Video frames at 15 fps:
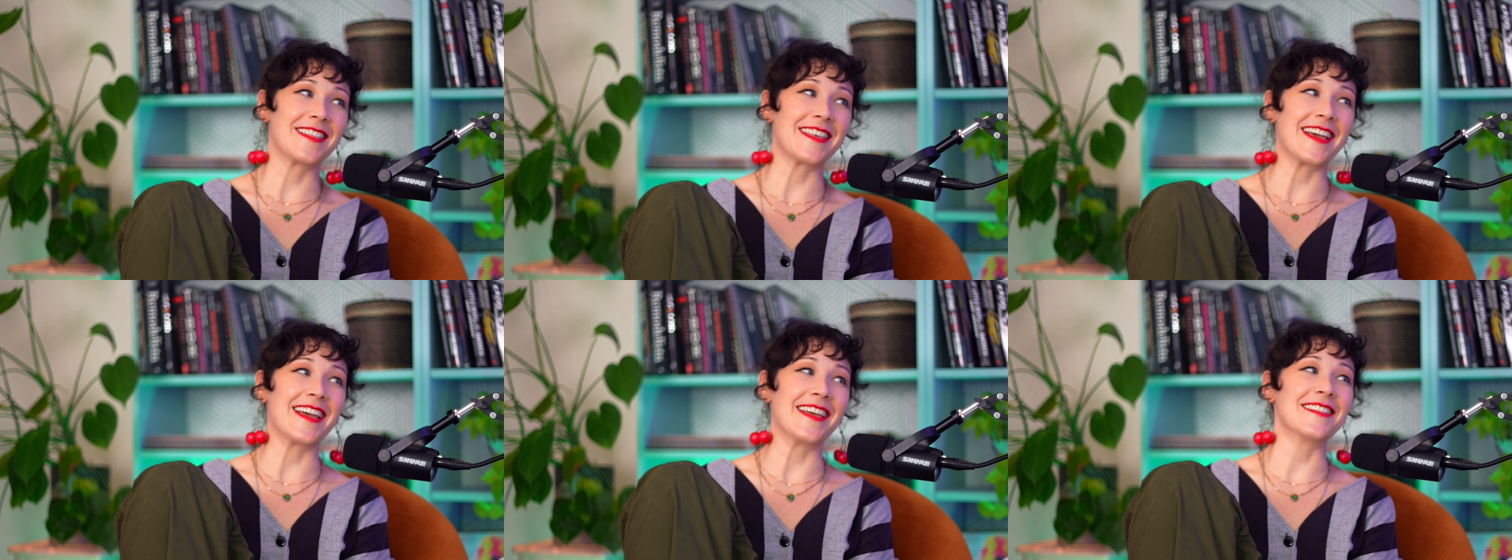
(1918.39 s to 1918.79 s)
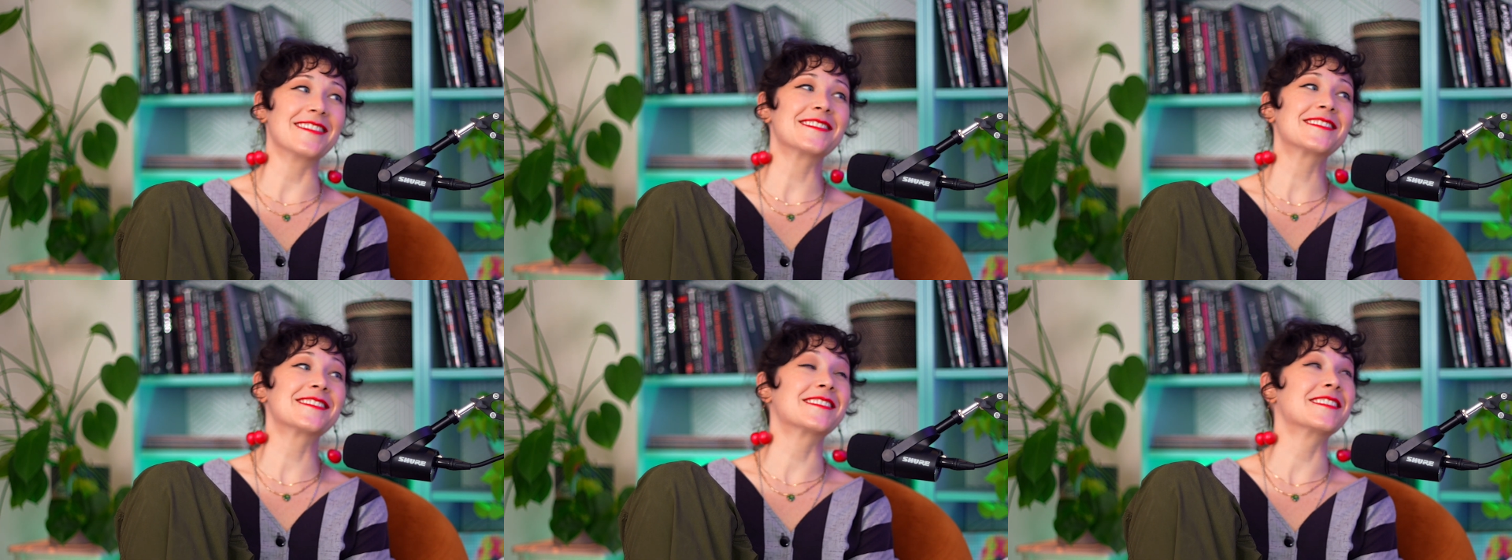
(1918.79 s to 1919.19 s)
that
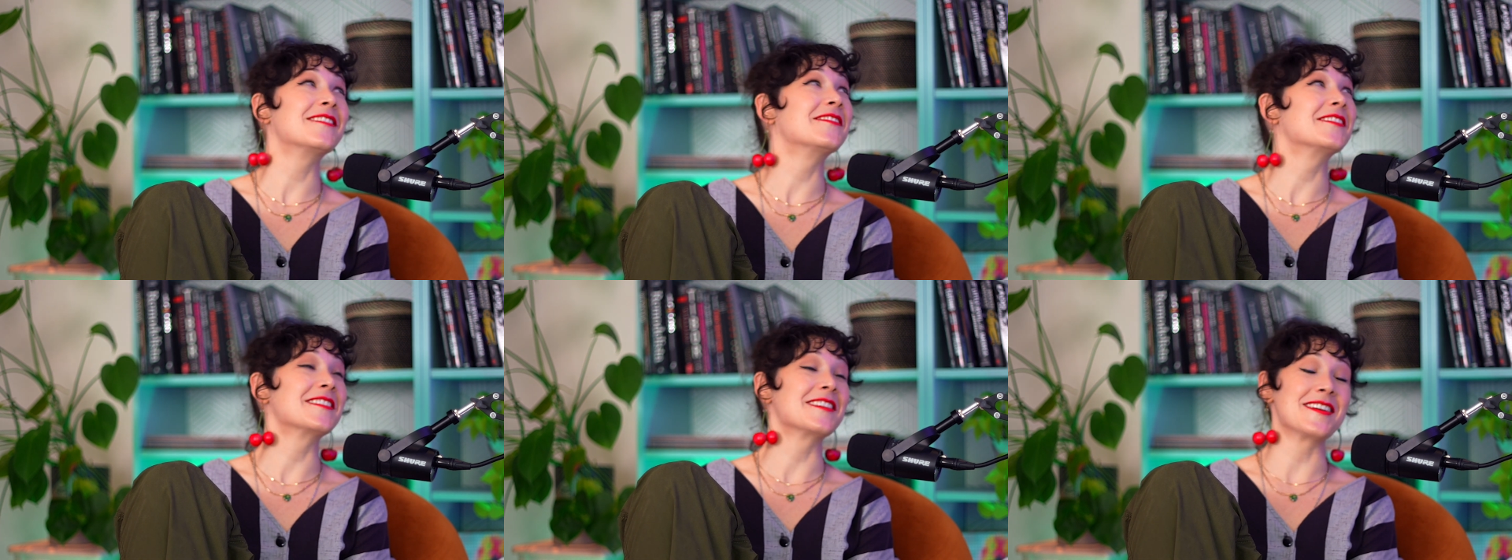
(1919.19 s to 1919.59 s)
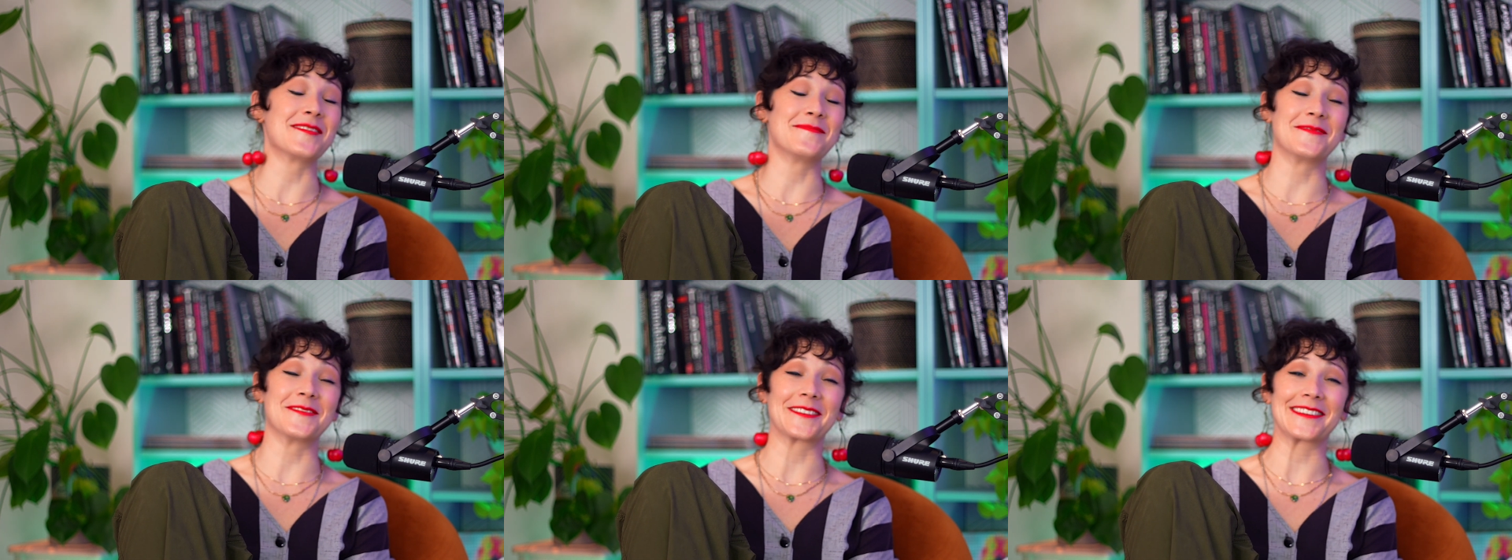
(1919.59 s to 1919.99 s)
some of
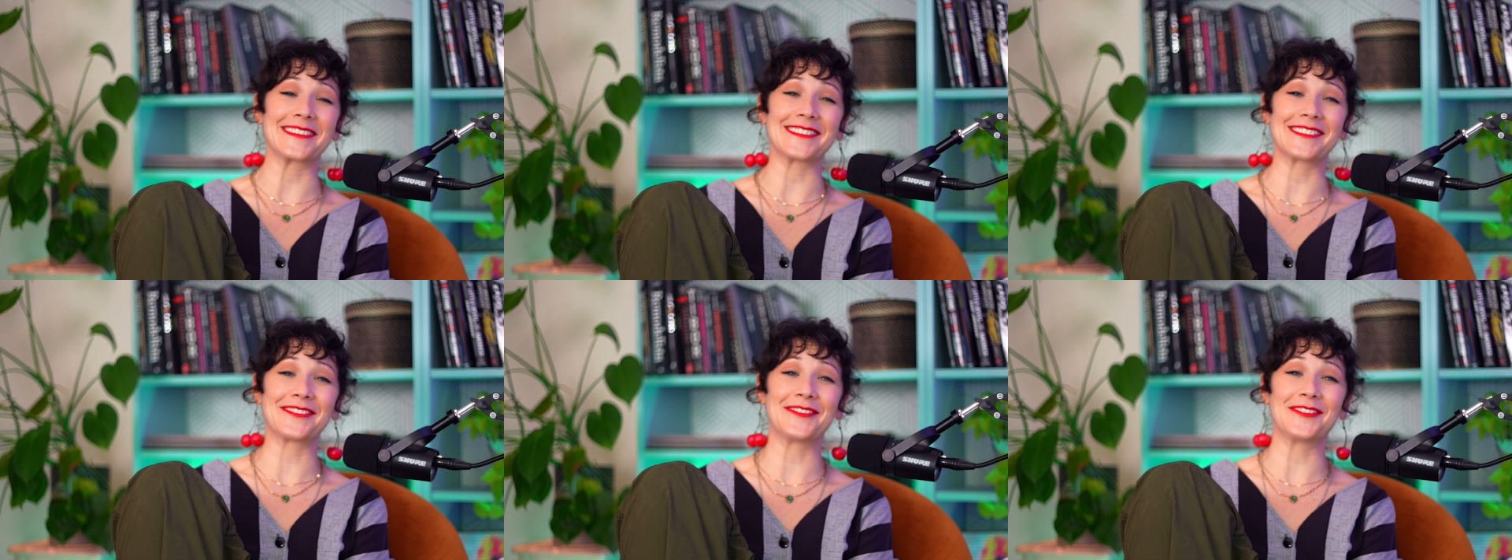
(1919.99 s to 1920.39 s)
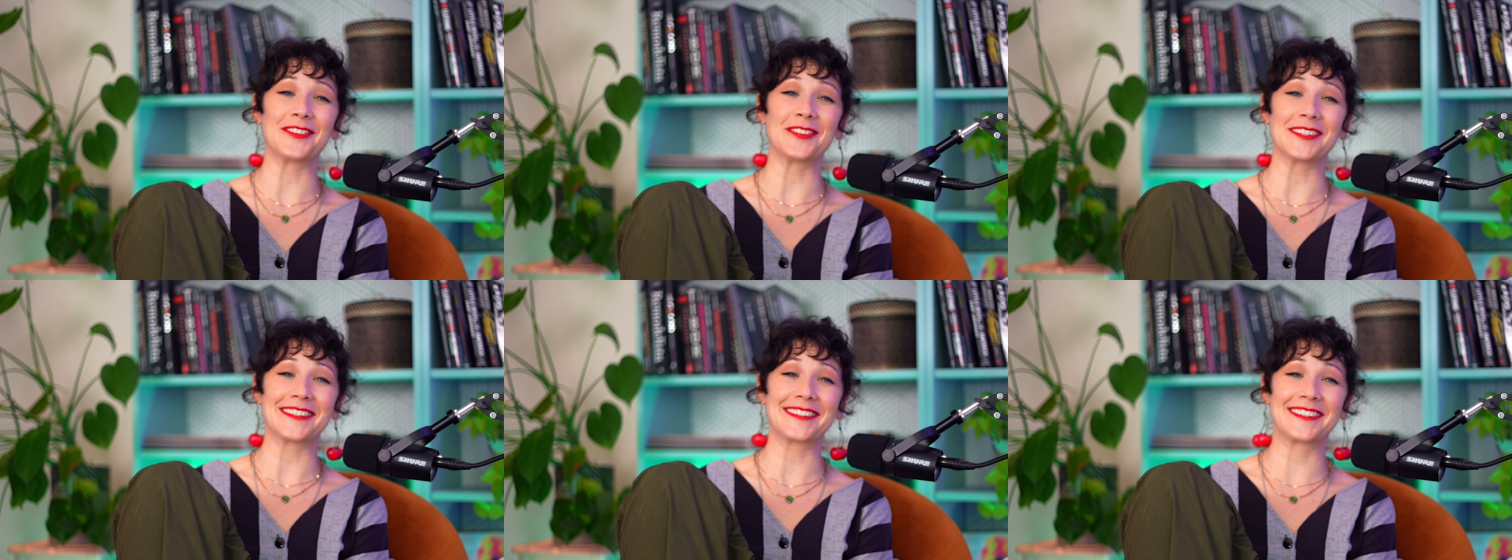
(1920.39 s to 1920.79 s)
that book is
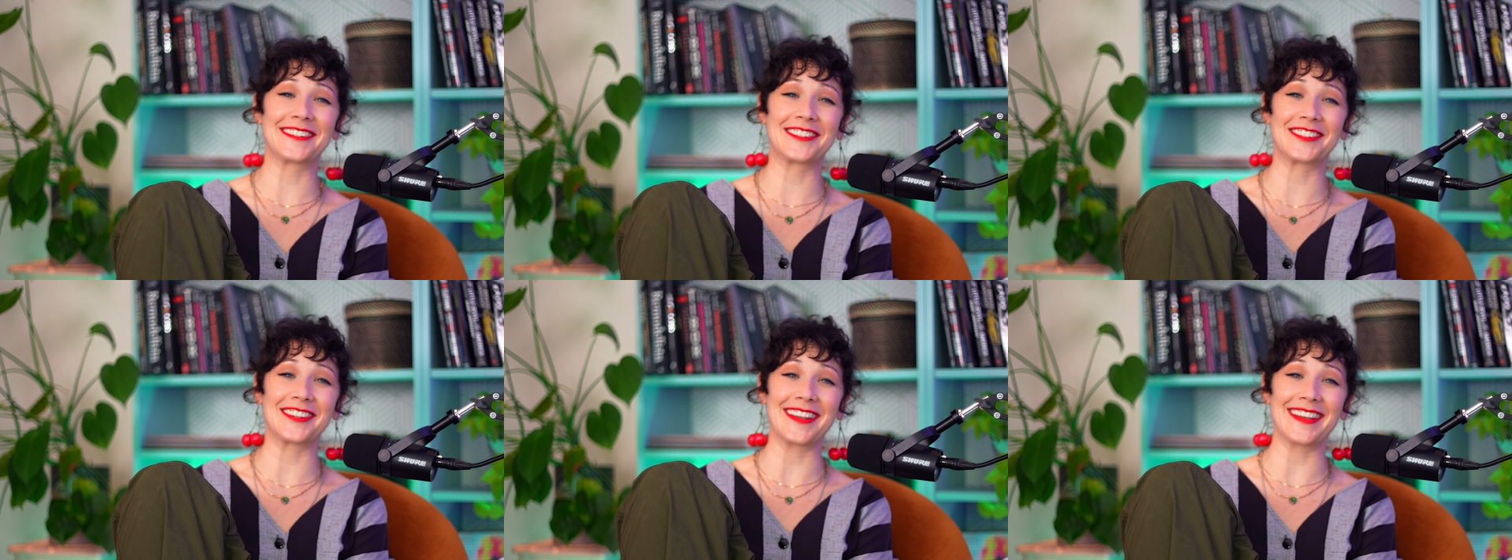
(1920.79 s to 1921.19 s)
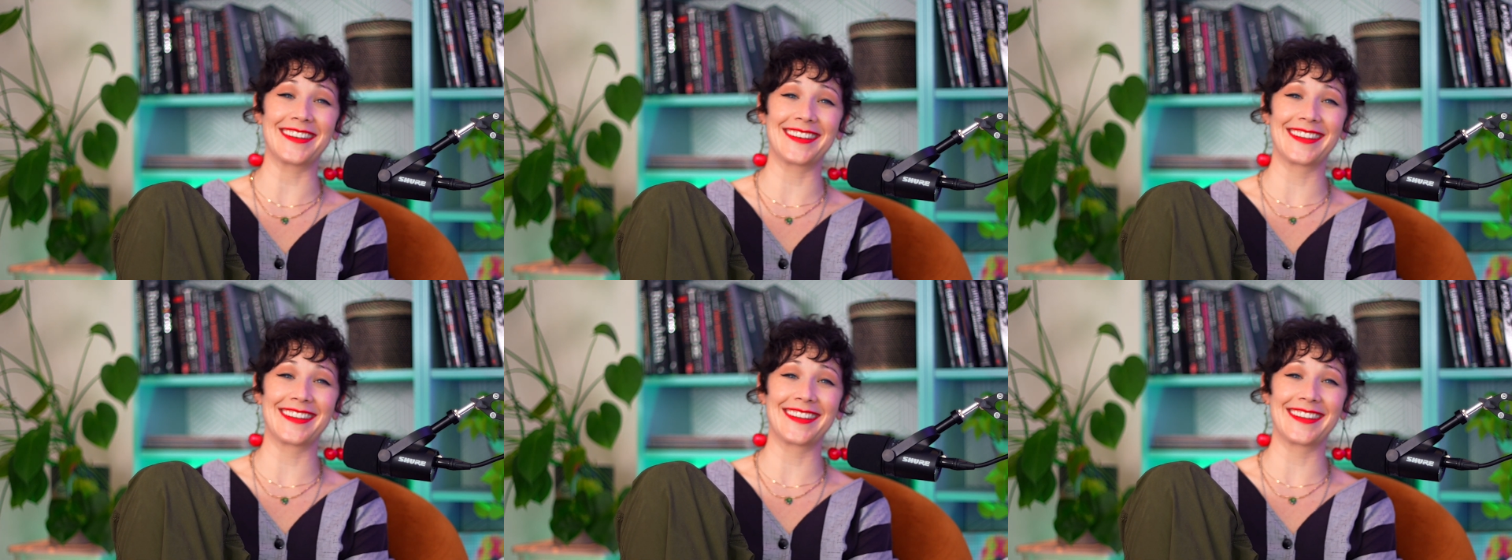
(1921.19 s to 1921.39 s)
full of shit.